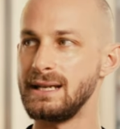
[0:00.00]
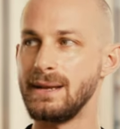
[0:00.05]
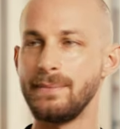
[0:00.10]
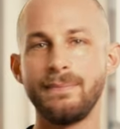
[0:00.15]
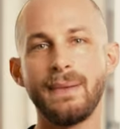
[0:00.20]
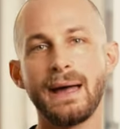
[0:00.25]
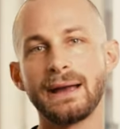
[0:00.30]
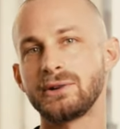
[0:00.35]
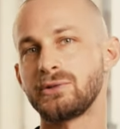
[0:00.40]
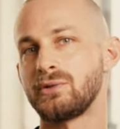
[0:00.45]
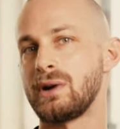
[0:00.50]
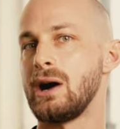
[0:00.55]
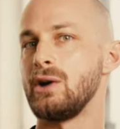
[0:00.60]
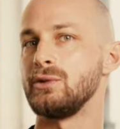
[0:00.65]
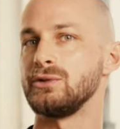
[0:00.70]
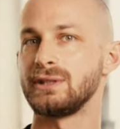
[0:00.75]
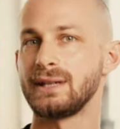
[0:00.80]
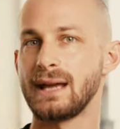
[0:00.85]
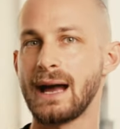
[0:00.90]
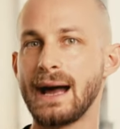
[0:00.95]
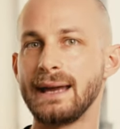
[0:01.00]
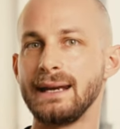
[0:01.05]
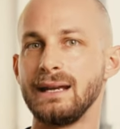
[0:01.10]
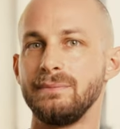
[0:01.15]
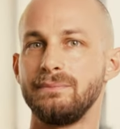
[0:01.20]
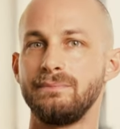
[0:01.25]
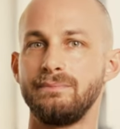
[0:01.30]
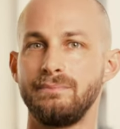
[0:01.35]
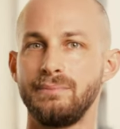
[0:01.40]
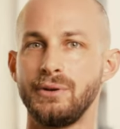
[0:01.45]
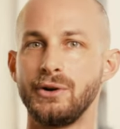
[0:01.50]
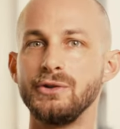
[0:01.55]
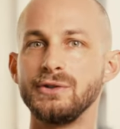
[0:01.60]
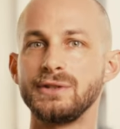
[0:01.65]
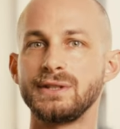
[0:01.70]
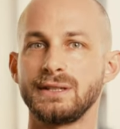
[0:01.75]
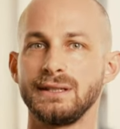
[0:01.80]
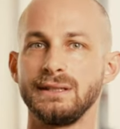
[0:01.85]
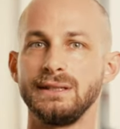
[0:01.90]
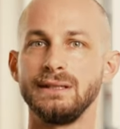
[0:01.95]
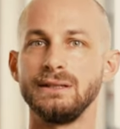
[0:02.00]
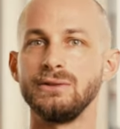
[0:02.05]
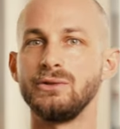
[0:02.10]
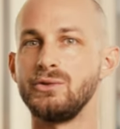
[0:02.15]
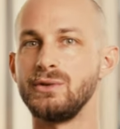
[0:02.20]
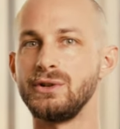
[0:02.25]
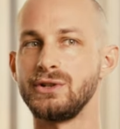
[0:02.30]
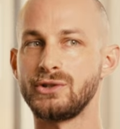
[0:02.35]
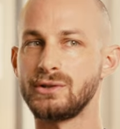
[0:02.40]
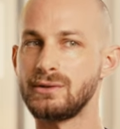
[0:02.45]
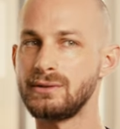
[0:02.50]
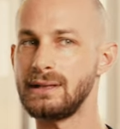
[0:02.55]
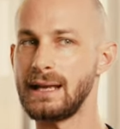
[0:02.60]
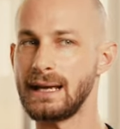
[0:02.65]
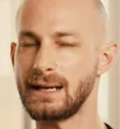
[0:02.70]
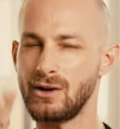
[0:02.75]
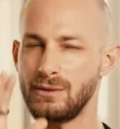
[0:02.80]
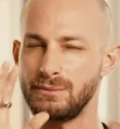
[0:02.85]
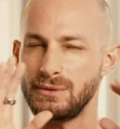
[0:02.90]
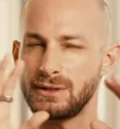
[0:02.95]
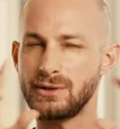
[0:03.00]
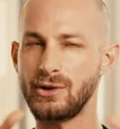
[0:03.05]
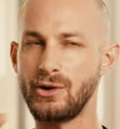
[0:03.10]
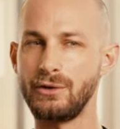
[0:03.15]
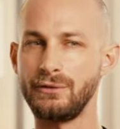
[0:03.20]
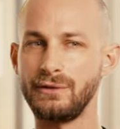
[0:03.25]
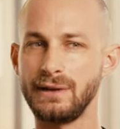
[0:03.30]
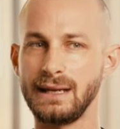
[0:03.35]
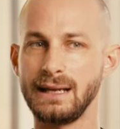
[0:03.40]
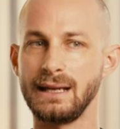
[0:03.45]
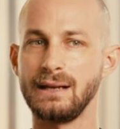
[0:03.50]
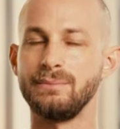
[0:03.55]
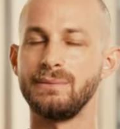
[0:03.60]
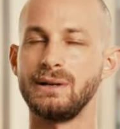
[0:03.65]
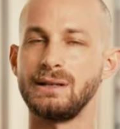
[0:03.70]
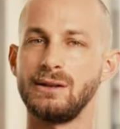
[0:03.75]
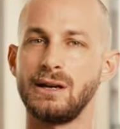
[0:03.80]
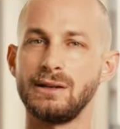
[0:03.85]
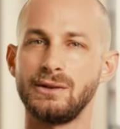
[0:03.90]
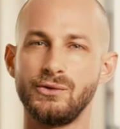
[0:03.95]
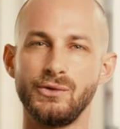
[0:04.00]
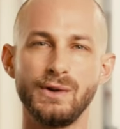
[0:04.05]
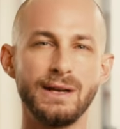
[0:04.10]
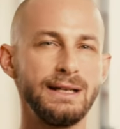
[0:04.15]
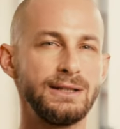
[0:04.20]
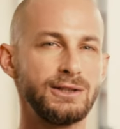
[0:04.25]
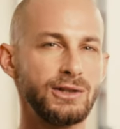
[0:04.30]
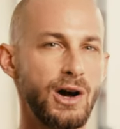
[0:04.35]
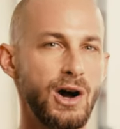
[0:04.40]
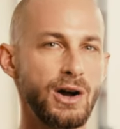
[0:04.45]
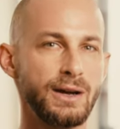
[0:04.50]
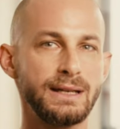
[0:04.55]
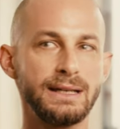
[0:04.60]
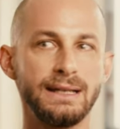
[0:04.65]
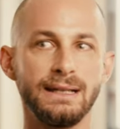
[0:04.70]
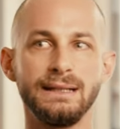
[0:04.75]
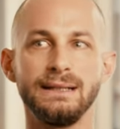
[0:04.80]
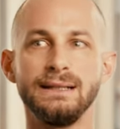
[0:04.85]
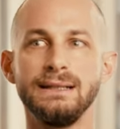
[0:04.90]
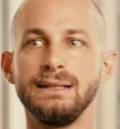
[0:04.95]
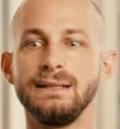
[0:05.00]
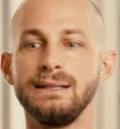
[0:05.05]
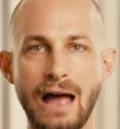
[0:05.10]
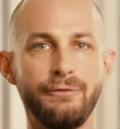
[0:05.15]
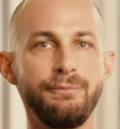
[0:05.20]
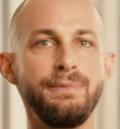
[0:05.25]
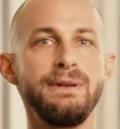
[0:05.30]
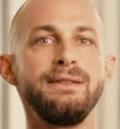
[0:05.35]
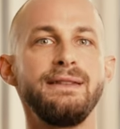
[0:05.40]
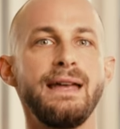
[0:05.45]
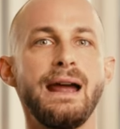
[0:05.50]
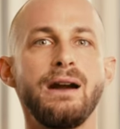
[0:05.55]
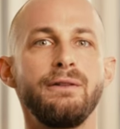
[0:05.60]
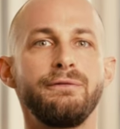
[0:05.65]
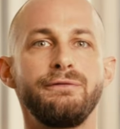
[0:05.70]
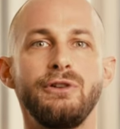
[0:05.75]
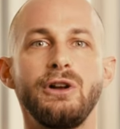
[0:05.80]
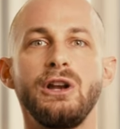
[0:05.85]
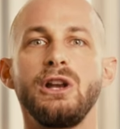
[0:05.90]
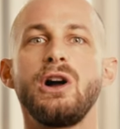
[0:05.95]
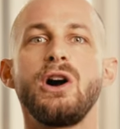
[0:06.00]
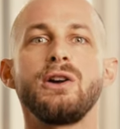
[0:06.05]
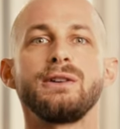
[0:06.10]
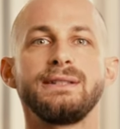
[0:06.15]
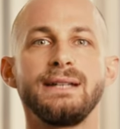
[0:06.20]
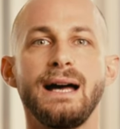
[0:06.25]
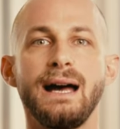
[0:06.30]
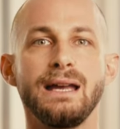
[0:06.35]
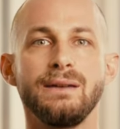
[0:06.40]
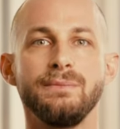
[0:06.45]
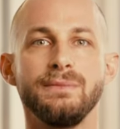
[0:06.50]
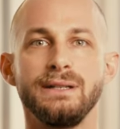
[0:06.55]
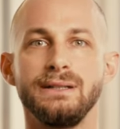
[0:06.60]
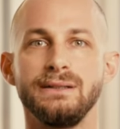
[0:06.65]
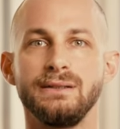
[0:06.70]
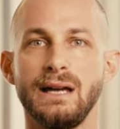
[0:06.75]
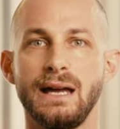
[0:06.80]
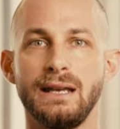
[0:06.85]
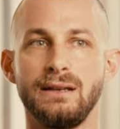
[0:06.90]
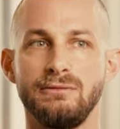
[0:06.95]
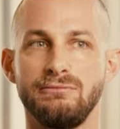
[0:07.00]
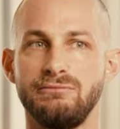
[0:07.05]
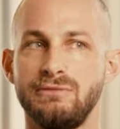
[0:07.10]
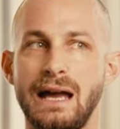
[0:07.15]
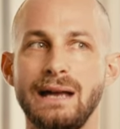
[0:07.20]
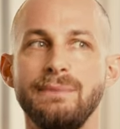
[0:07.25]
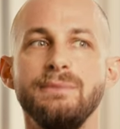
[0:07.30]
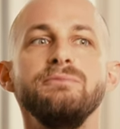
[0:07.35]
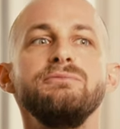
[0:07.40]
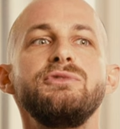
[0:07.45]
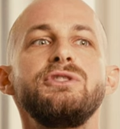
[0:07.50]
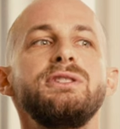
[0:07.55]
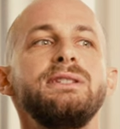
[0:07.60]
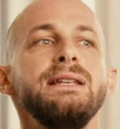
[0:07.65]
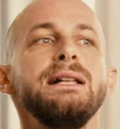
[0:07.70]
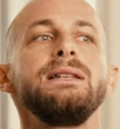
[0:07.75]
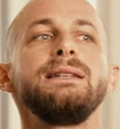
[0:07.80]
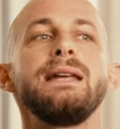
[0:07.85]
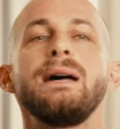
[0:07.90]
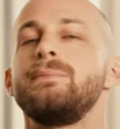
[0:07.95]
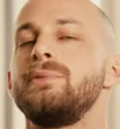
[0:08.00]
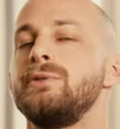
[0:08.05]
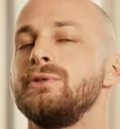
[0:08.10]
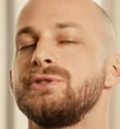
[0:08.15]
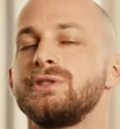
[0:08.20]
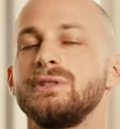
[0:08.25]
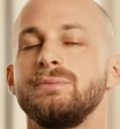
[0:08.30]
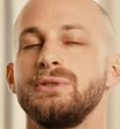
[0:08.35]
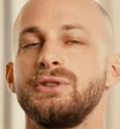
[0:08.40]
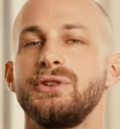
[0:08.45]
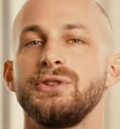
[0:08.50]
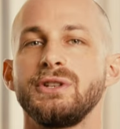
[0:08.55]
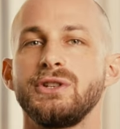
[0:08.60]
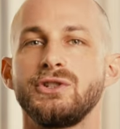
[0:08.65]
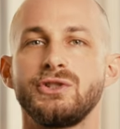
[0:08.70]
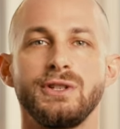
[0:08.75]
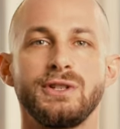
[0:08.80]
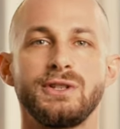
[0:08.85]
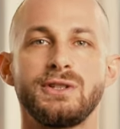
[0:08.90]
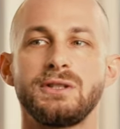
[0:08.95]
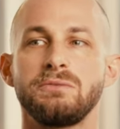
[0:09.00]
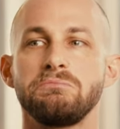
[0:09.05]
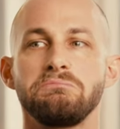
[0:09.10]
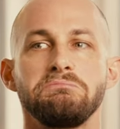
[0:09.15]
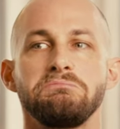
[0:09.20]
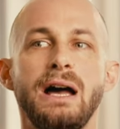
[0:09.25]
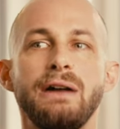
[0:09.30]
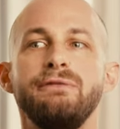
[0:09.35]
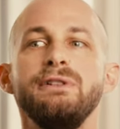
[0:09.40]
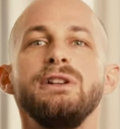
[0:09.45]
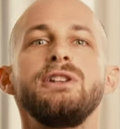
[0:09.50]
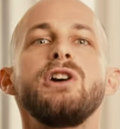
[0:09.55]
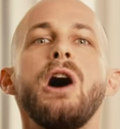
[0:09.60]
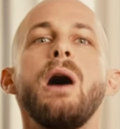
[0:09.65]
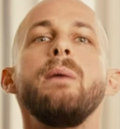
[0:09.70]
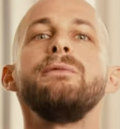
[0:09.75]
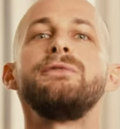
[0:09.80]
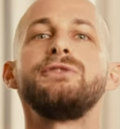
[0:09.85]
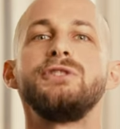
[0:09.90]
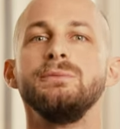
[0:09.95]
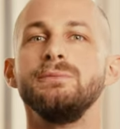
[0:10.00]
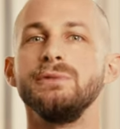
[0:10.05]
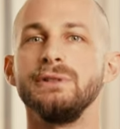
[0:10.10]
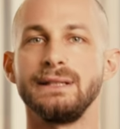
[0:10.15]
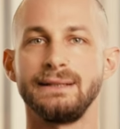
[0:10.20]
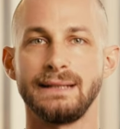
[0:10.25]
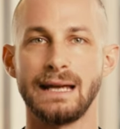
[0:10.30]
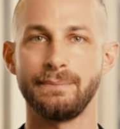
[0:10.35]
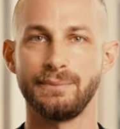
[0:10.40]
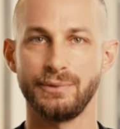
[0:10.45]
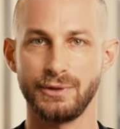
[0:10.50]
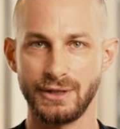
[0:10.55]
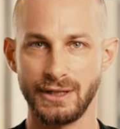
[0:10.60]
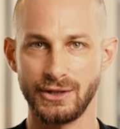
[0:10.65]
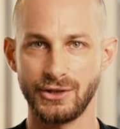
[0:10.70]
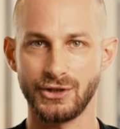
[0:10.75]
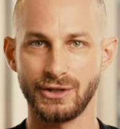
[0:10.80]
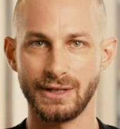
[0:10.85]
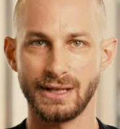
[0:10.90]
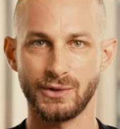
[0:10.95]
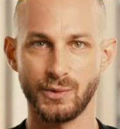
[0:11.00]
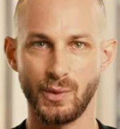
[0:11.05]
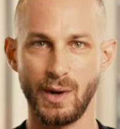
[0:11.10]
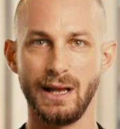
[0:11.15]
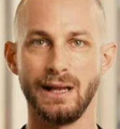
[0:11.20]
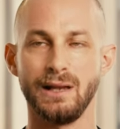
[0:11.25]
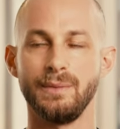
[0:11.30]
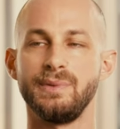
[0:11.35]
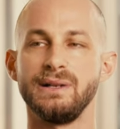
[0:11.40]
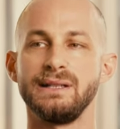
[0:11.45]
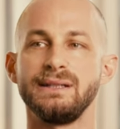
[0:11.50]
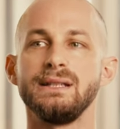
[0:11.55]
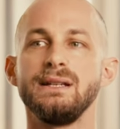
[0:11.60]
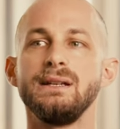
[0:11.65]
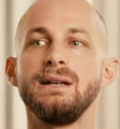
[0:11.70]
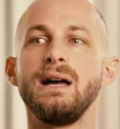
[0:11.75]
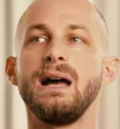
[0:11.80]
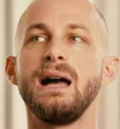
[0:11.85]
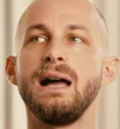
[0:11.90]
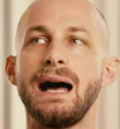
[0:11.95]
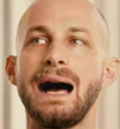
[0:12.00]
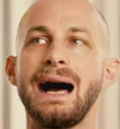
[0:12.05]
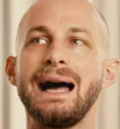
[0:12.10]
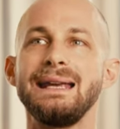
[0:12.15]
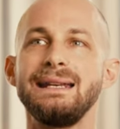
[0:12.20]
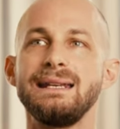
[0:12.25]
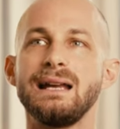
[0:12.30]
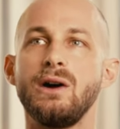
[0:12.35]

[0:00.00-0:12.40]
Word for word: the background kind of person who is like observing but not really talking. I've been there for a long time and I'm still that person because it's just I feel comfortable in that position as well. But I